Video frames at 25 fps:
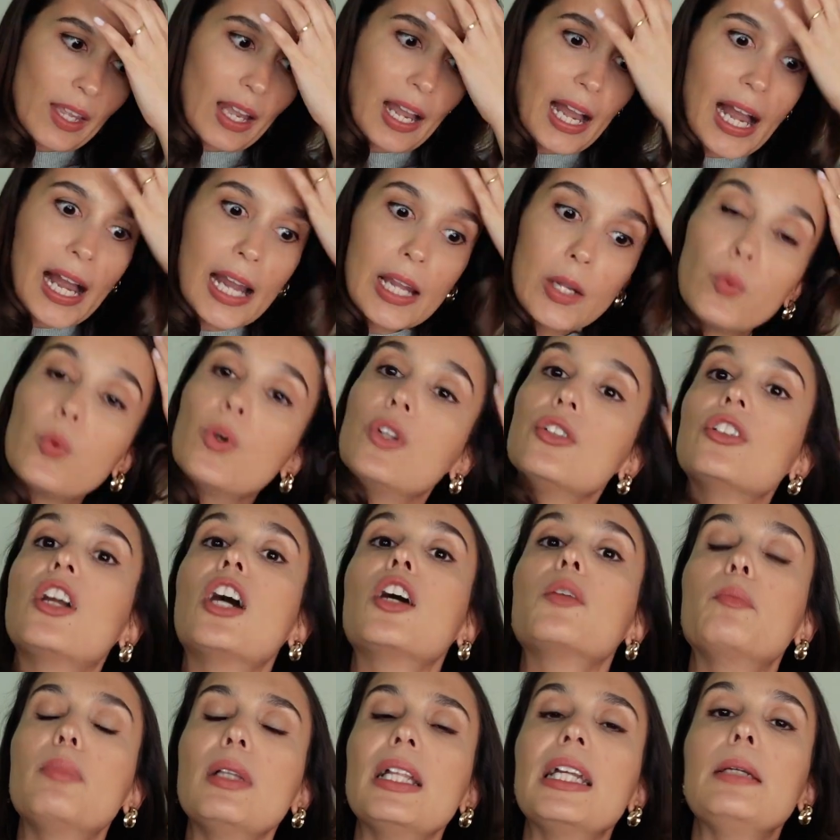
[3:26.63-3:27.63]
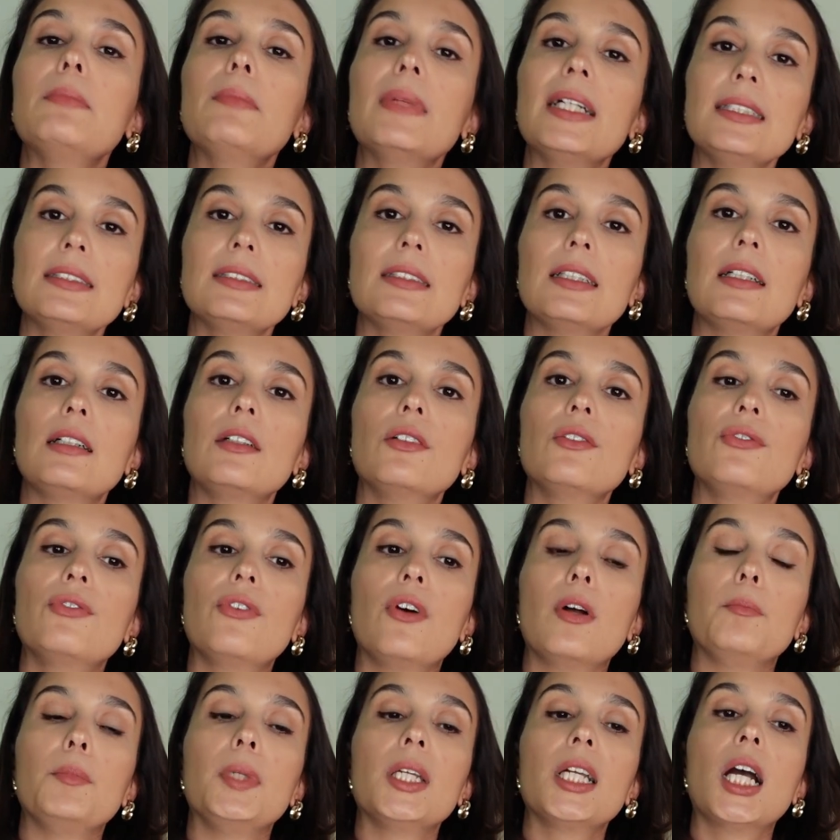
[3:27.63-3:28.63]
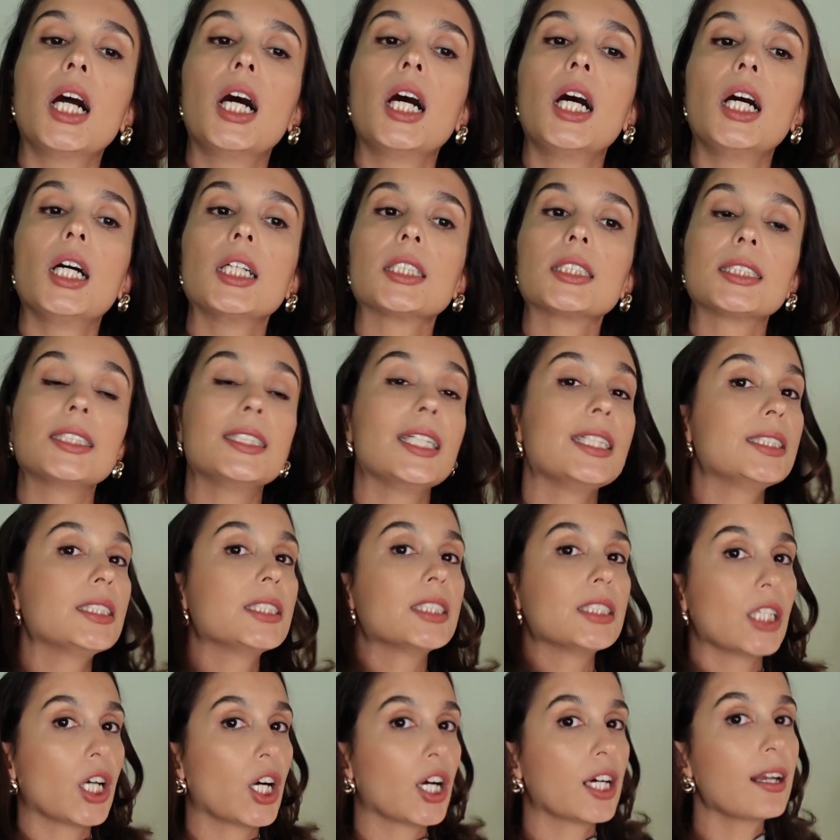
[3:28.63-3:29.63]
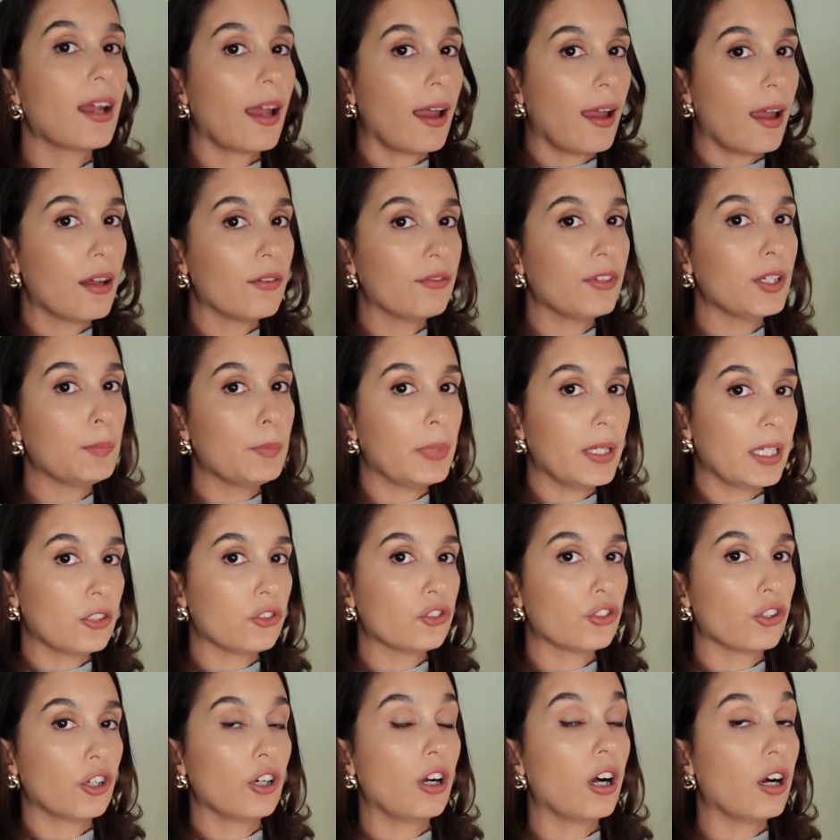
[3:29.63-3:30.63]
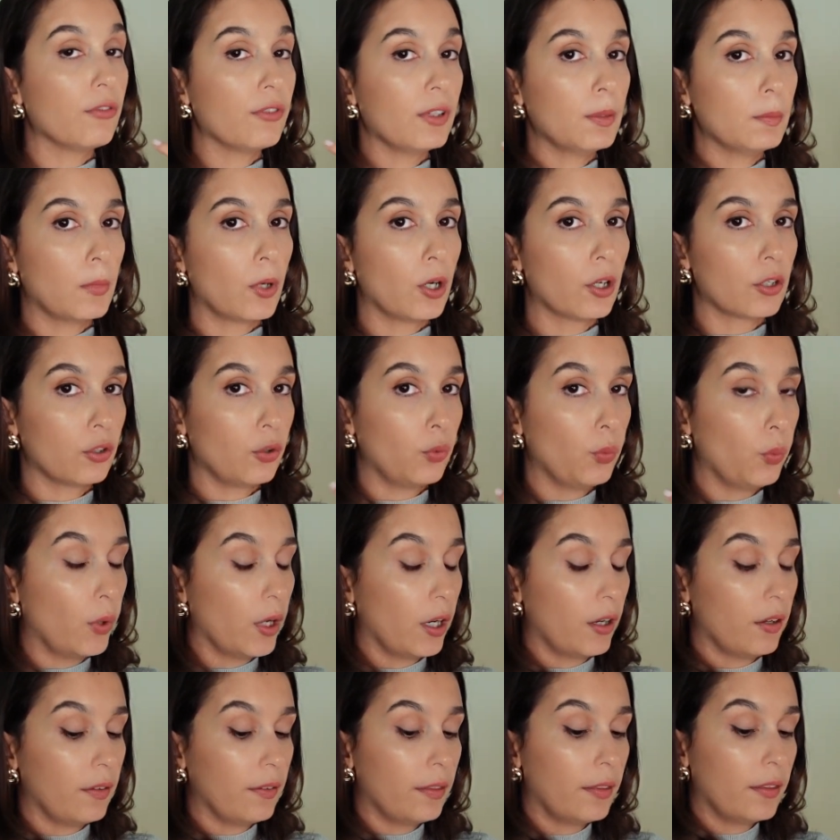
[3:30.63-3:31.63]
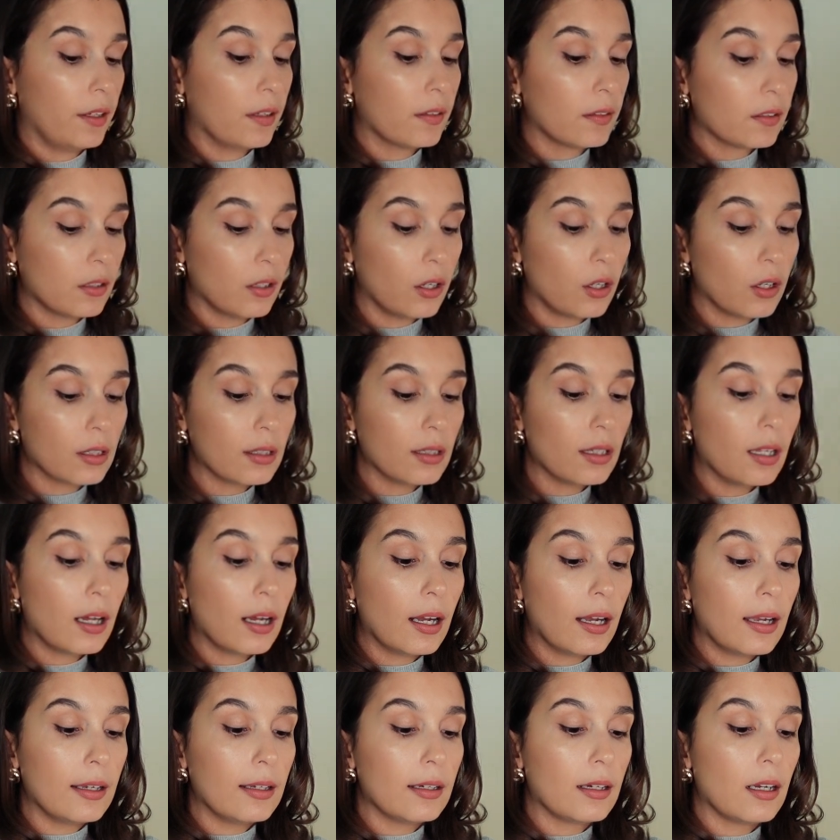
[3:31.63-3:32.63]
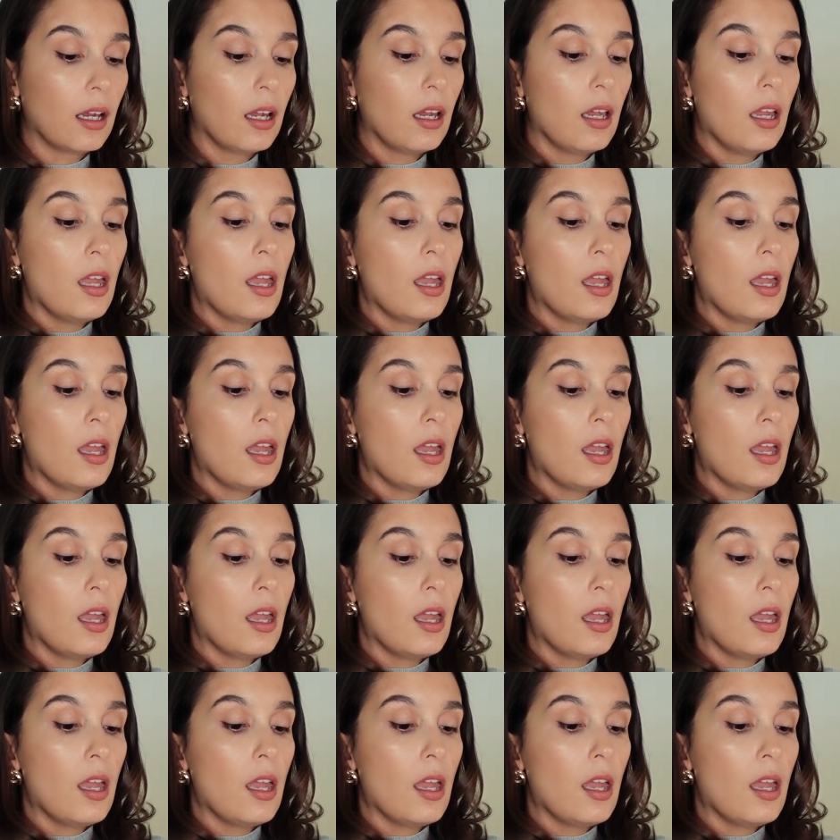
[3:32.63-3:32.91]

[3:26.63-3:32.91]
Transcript: I will not blame myself because they did not have a picture of a model wearing this online,